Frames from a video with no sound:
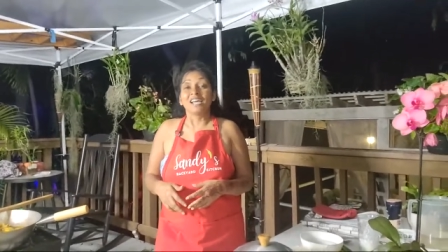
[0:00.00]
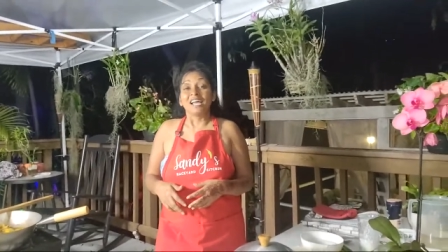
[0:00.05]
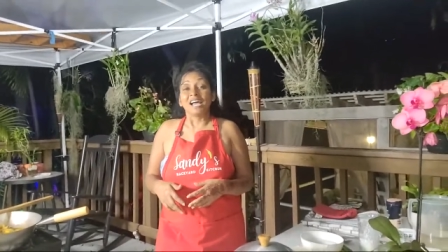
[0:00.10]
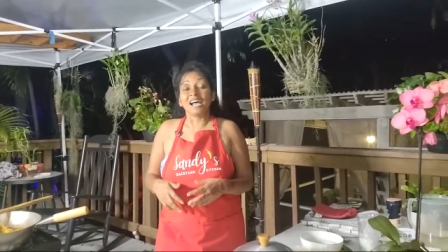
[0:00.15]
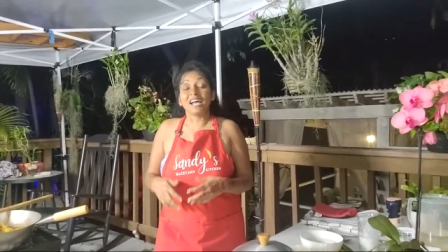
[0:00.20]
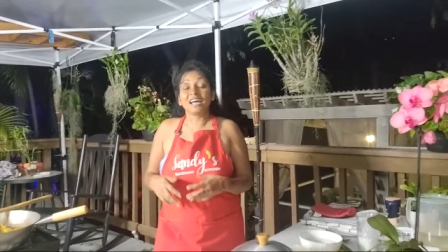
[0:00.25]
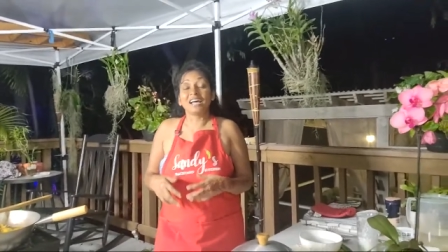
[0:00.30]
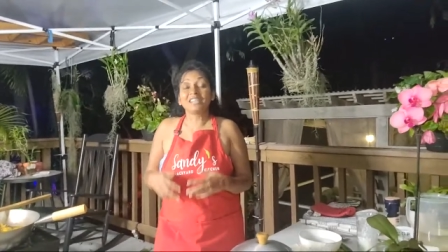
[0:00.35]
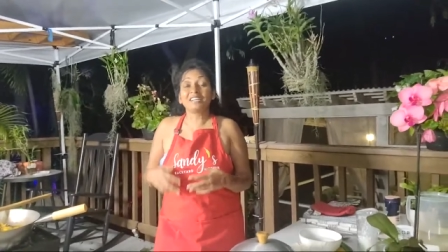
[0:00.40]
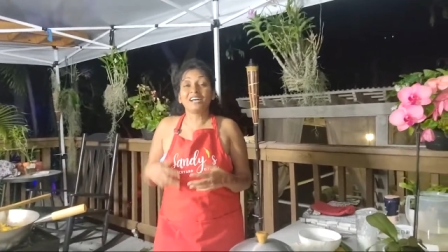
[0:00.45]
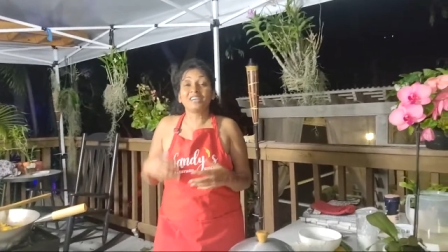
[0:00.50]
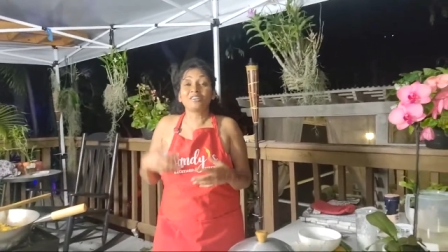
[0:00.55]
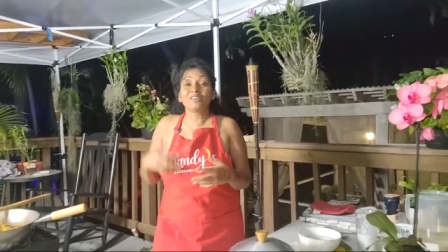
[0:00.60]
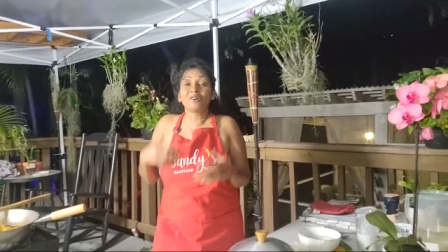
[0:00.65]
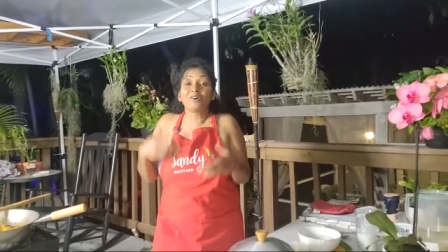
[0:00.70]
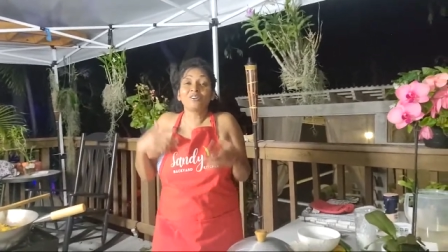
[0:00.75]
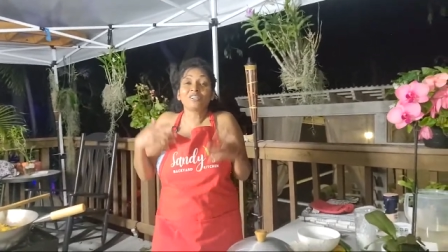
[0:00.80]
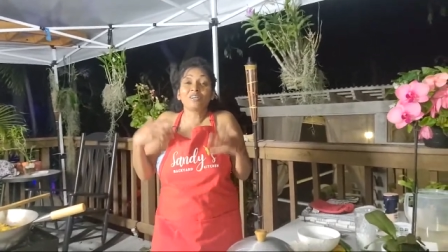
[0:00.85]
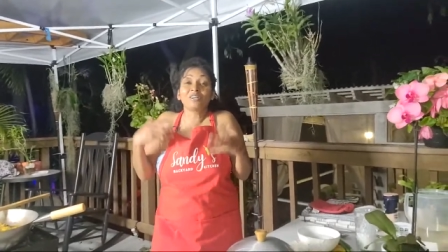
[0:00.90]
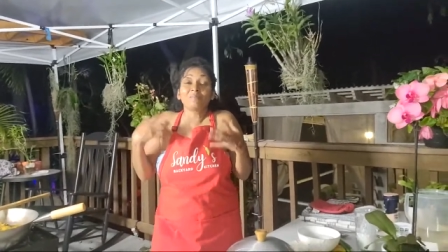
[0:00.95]
and, and
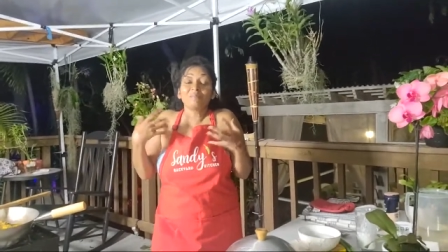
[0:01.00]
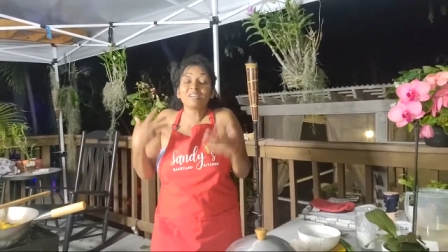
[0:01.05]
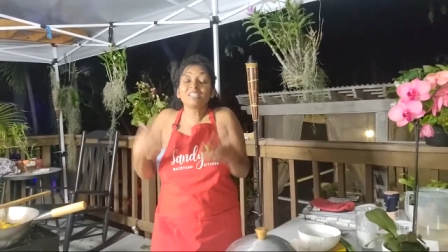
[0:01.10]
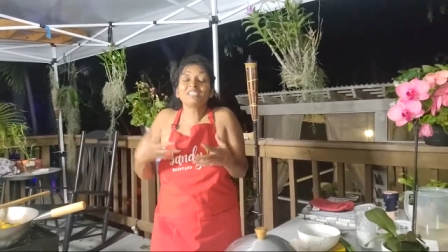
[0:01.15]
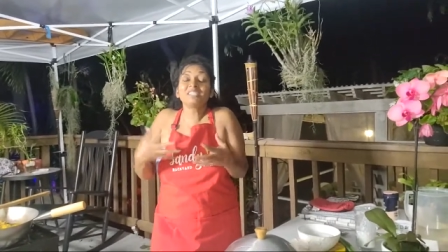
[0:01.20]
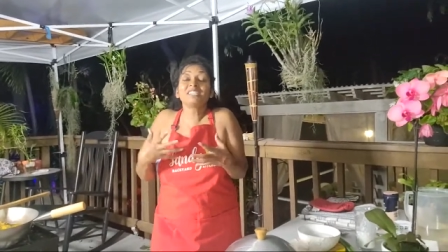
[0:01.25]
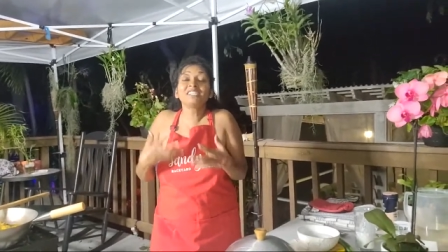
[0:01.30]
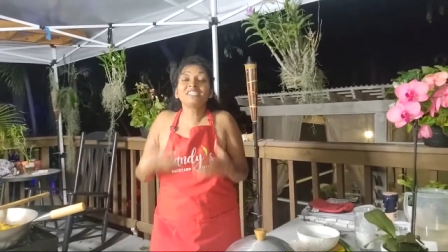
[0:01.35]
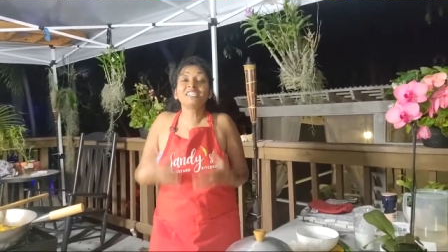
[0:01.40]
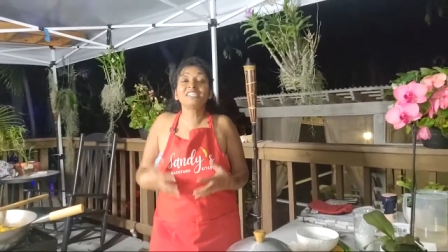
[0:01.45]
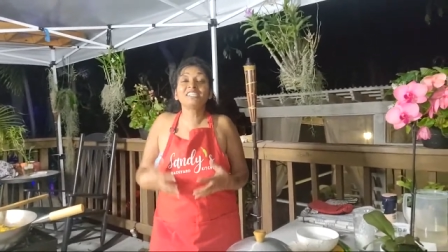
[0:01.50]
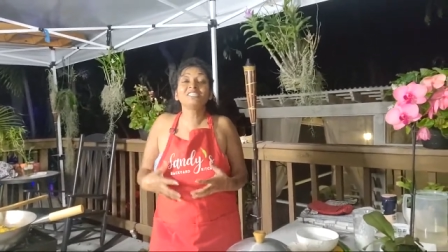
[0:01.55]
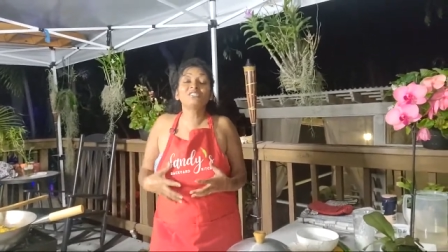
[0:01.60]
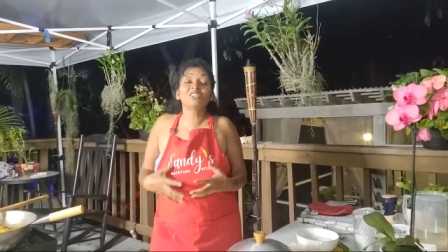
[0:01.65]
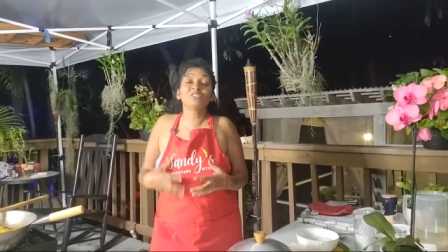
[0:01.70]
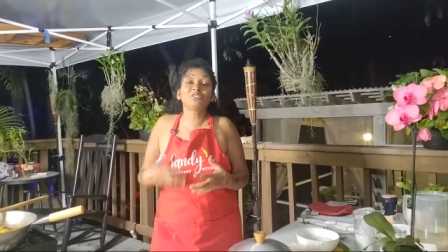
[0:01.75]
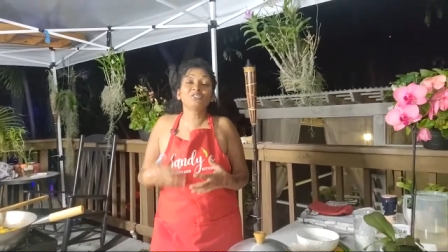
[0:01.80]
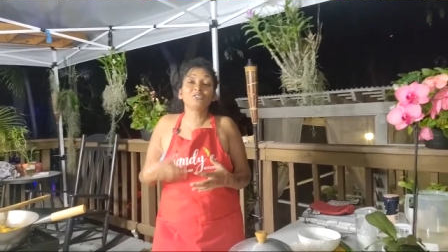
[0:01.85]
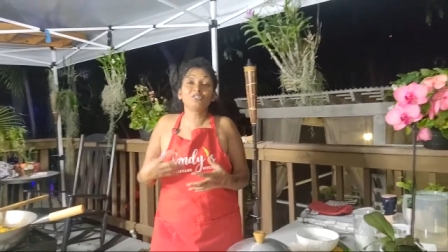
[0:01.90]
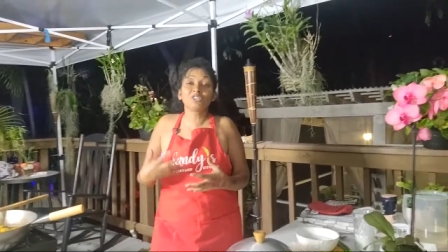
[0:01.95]
all the amazing things
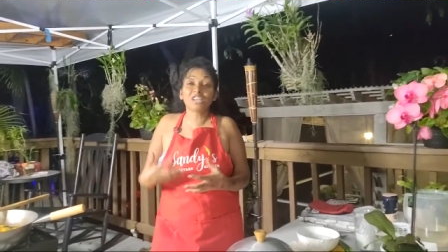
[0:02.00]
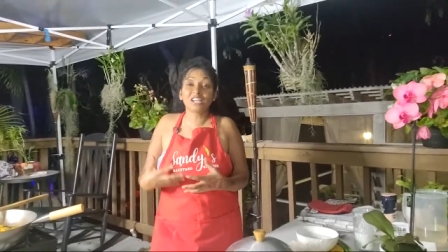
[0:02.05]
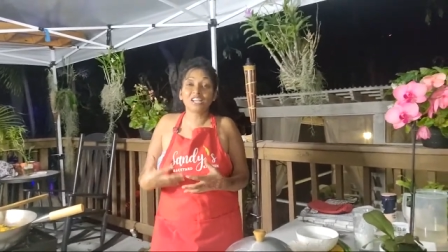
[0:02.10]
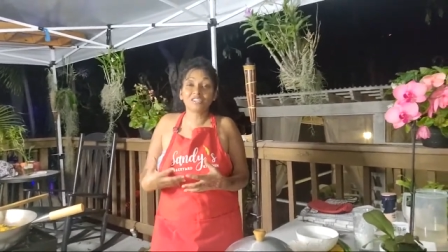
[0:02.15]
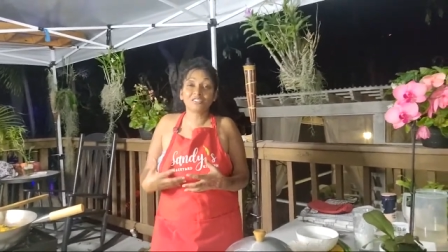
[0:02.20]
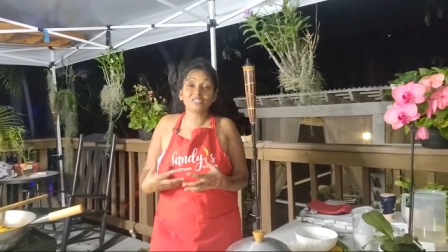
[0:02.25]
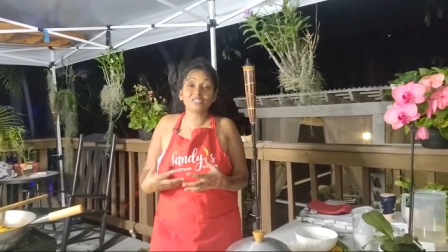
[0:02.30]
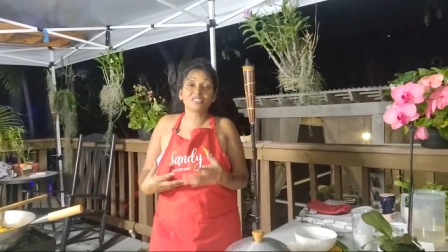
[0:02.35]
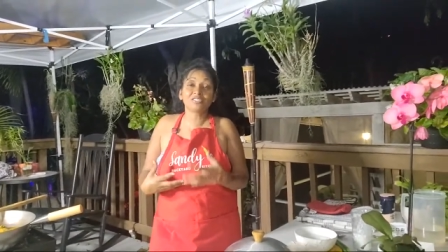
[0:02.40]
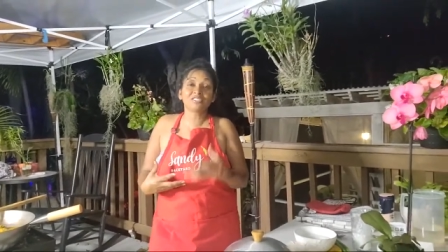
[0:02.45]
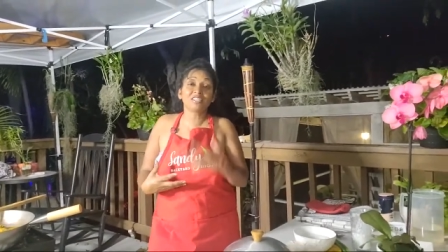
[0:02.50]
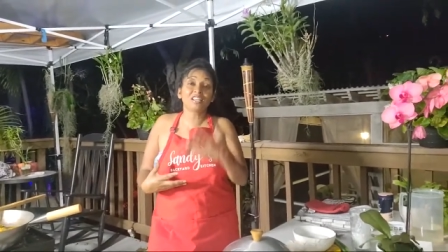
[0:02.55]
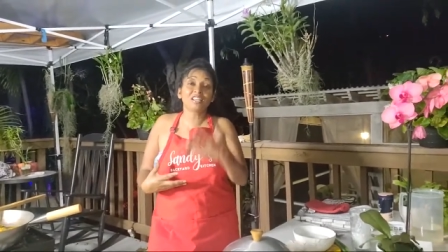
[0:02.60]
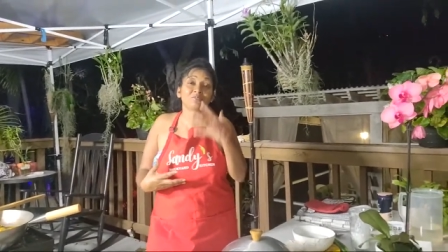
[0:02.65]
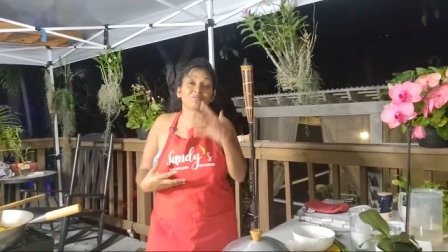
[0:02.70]
that you tell us that